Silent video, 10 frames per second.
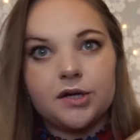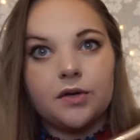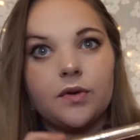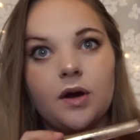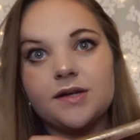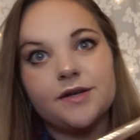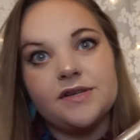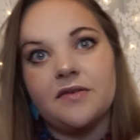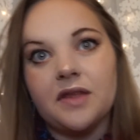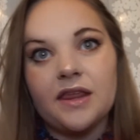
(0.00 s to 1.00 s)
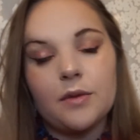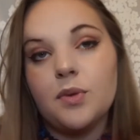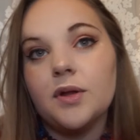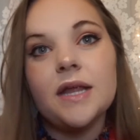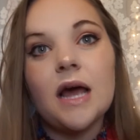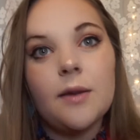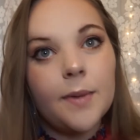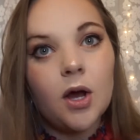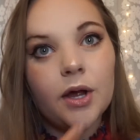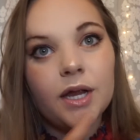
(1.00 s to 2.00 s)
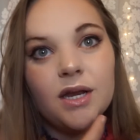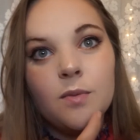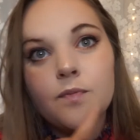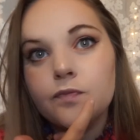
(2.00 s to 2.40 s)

you could also definitely like build it up on